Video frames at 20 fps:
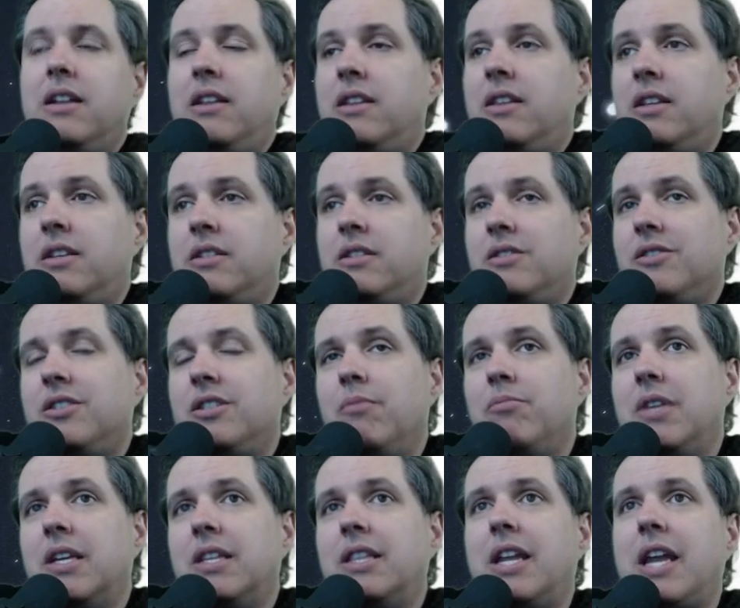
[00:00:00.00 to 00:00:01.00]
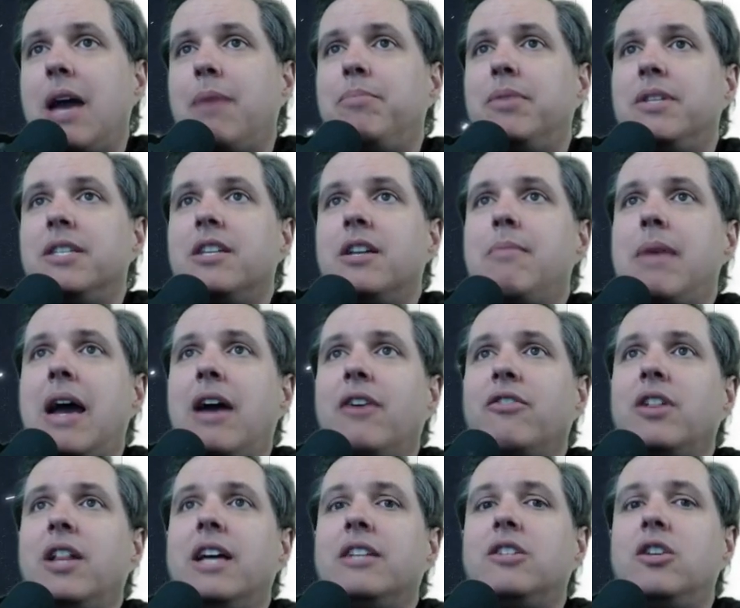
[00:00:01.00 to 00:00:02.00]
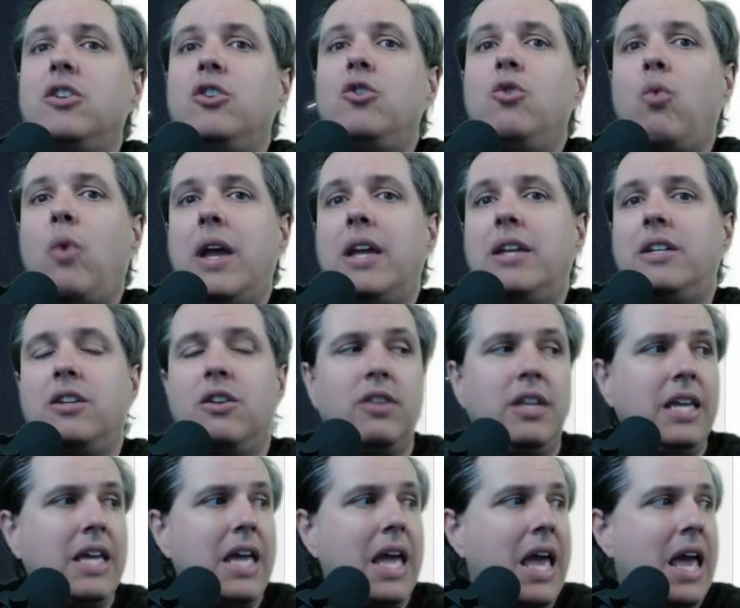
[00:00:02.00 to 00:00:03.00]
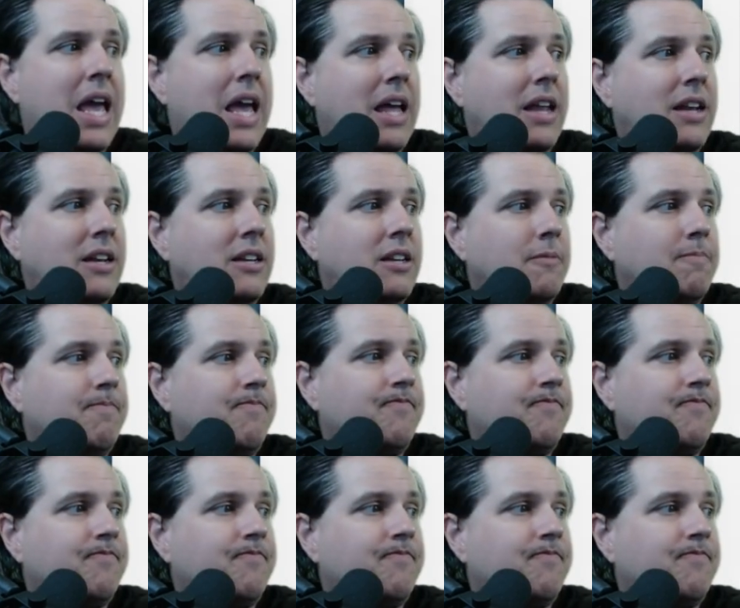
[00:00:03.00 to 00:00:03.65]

this is something that happens in a math class, and you wait till the end